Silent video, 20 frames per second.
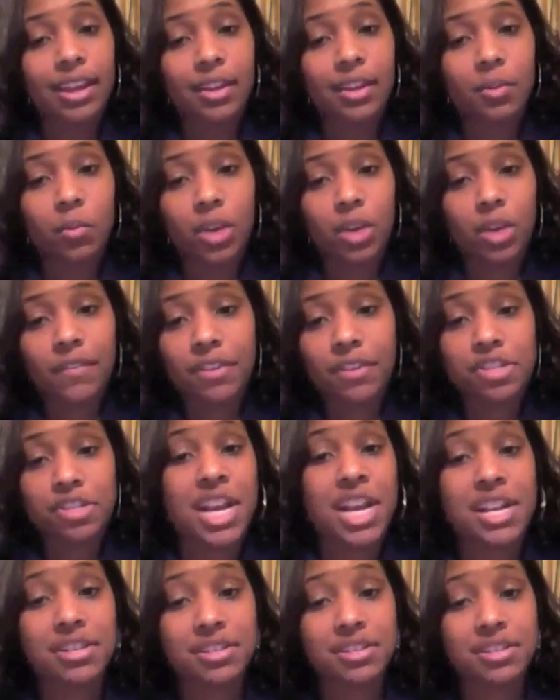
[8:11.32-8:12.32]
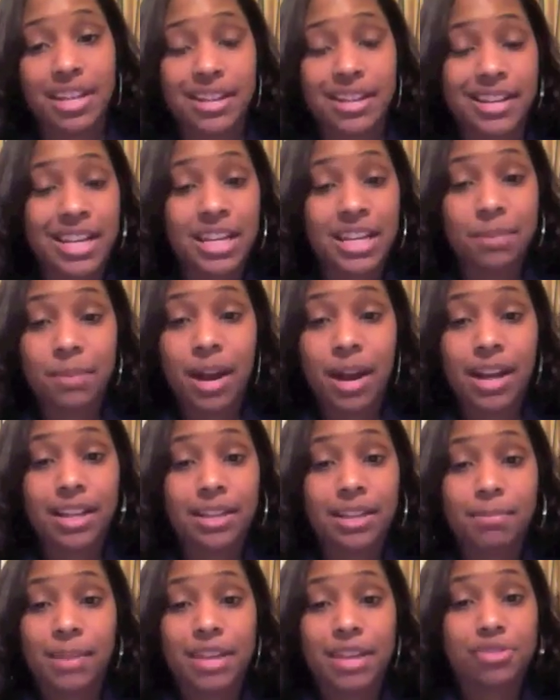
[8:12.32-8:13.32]
whatever changes that
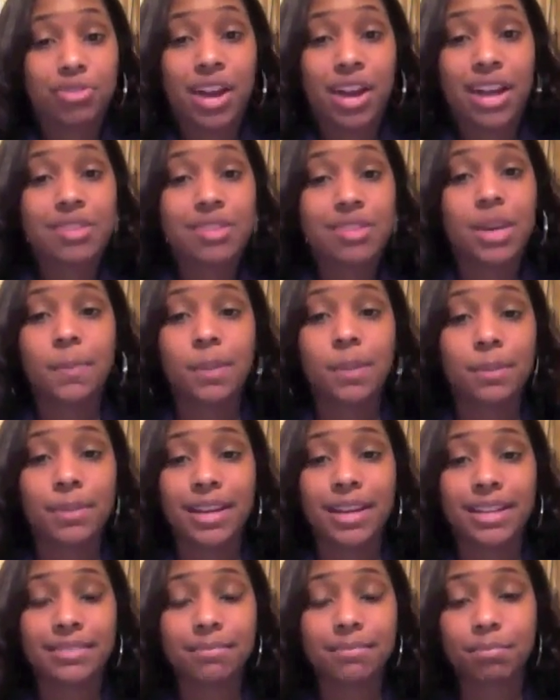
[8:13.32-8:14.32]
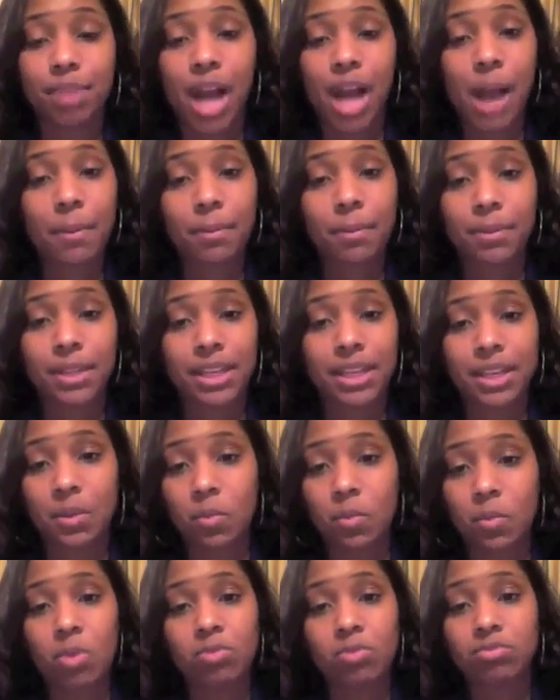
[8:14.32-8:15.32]
anybody may try to implement
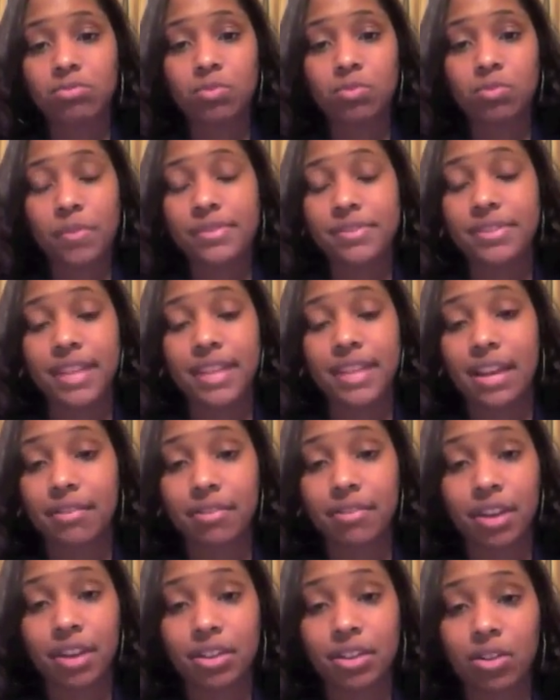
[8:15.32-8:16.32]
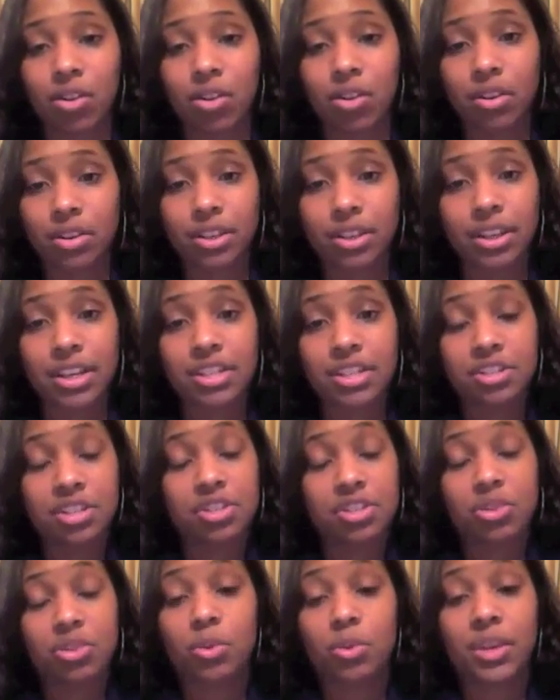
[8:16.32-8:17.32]
probably won't withstand very long. It's
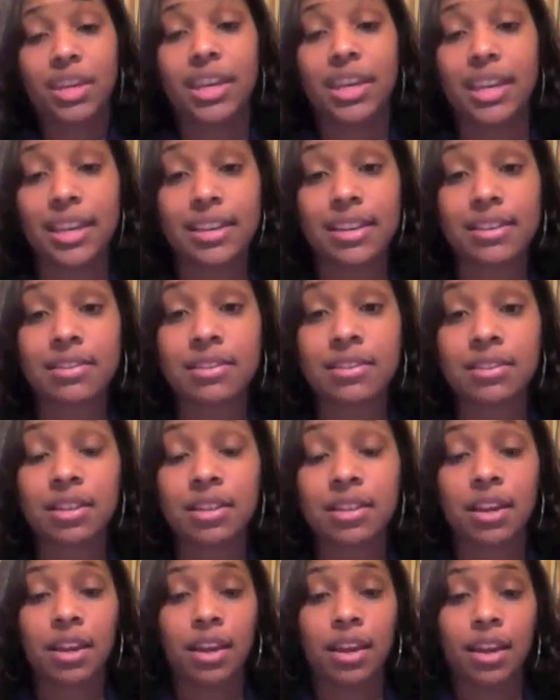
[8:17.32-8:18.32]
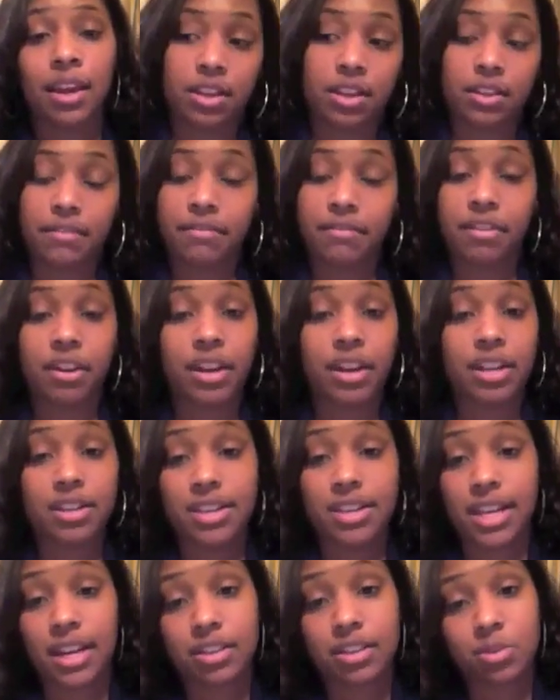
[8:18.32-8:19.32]
just who he is. Very
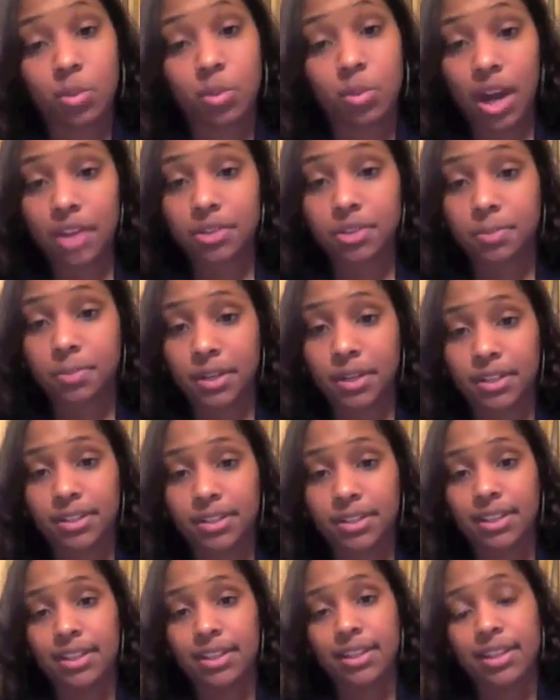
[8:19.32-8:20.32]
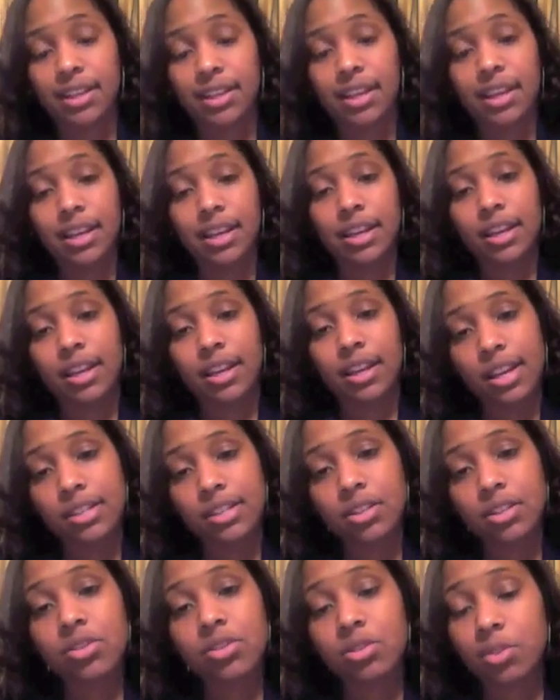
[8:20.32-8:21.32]
entertaining to watch, but
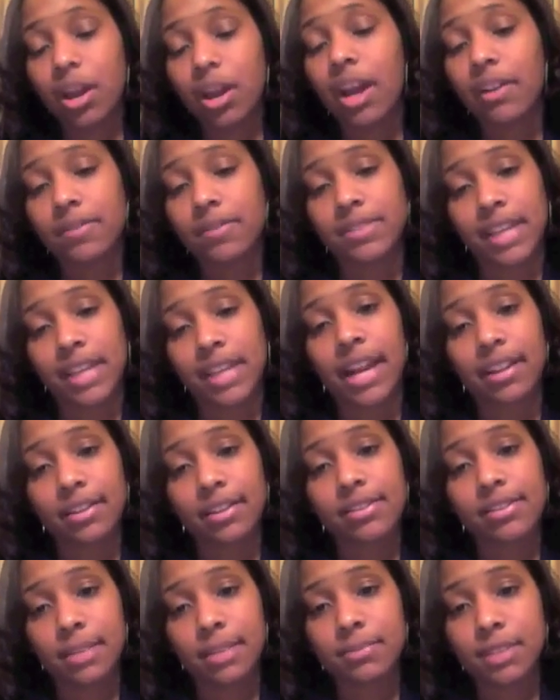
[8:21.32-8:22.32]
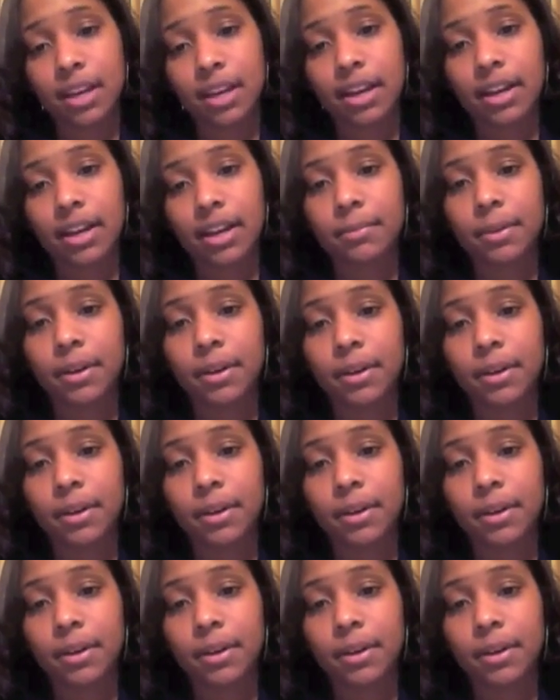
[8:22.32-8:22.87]
it's also kind of sad at the same time.